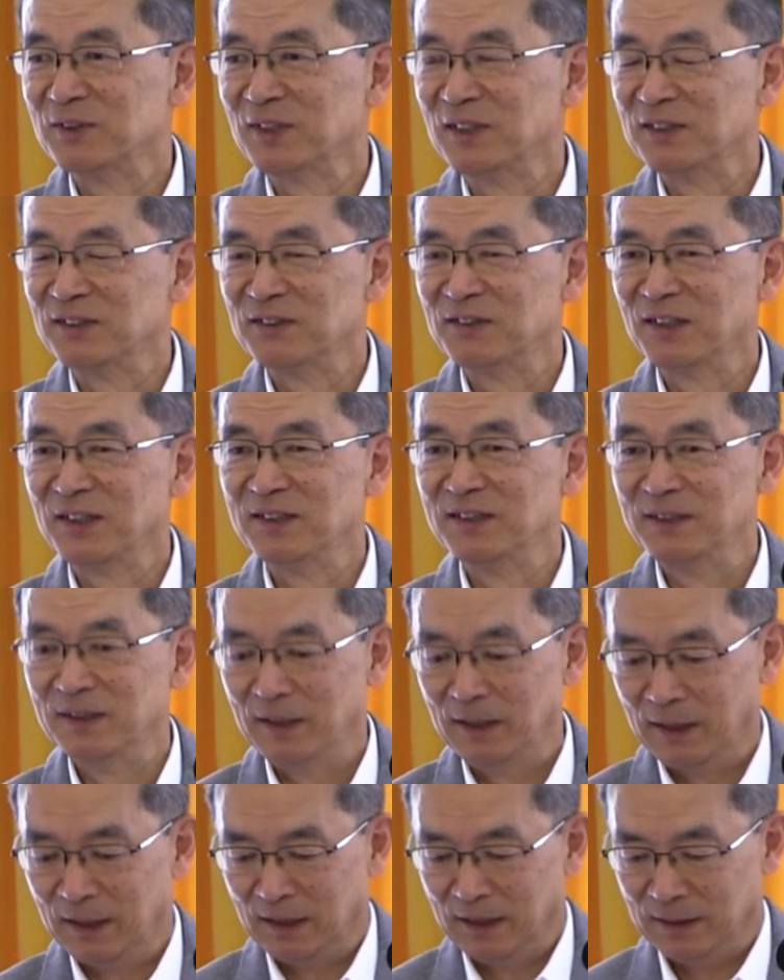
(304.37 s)
I said
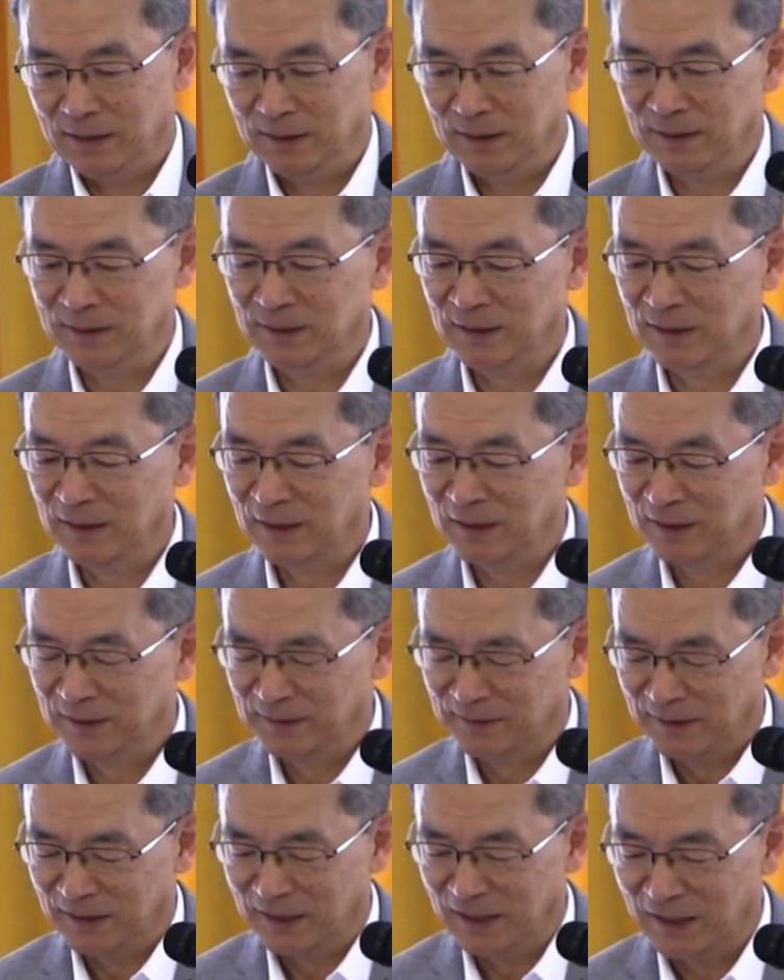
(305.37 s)

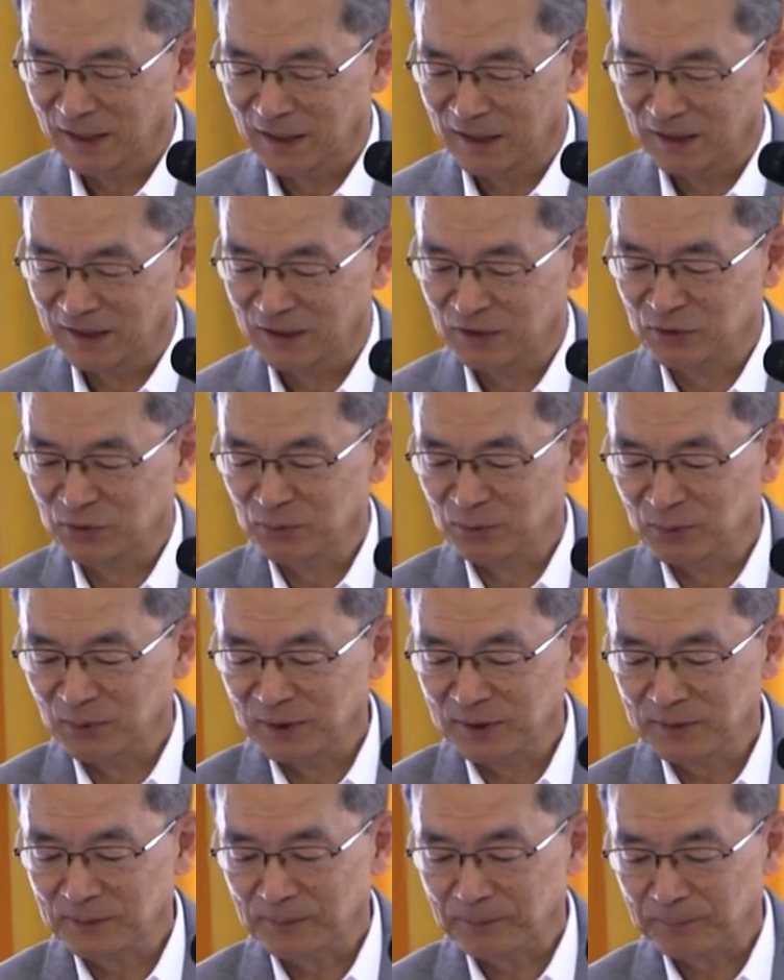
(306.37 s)
last
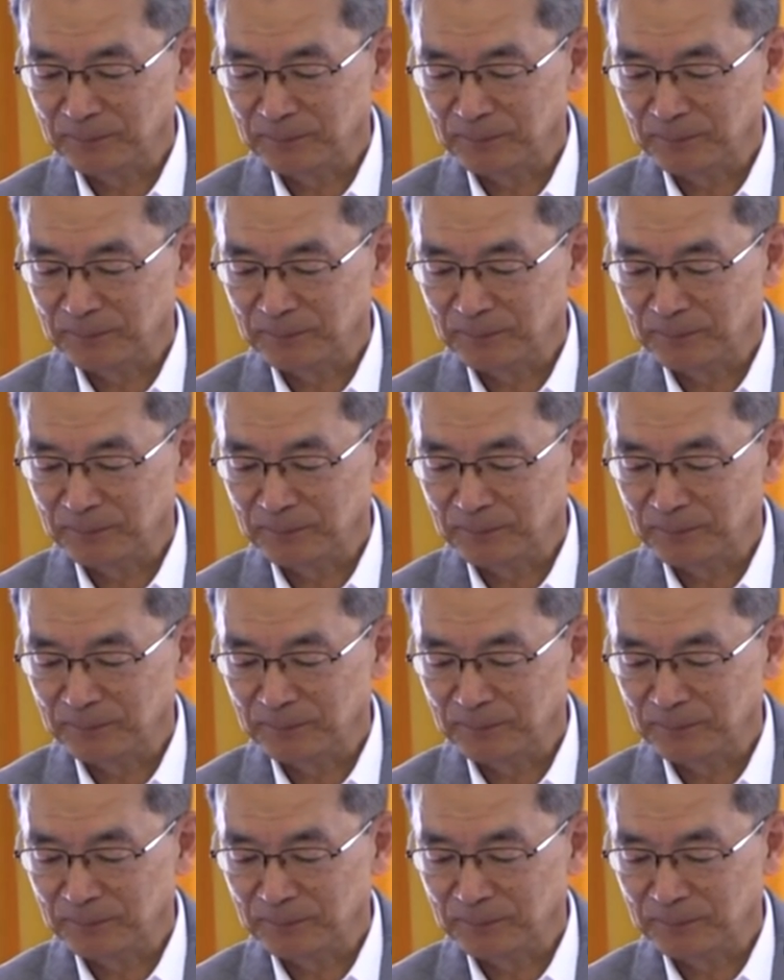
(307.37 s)
week.